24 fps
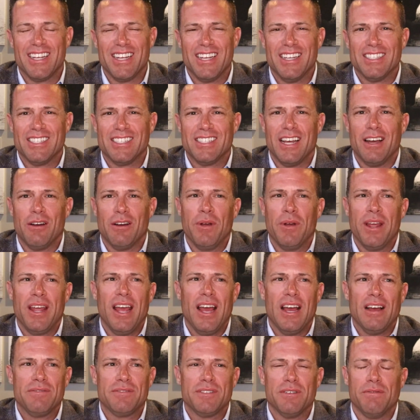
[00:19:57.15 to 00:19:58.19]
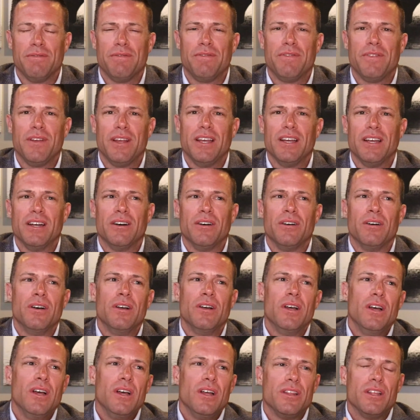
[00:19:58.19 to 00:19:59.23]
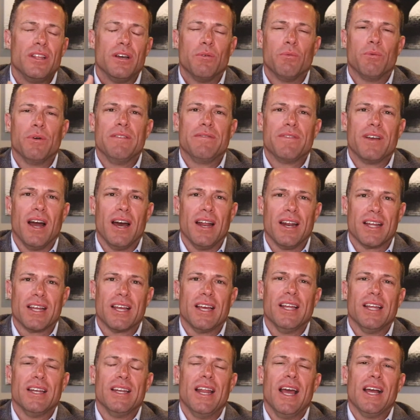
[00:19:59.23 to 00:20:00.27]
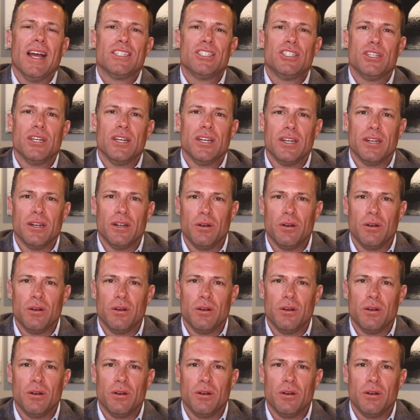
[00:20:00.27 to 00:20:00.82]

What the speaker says: is that we have to feel that we've got a connection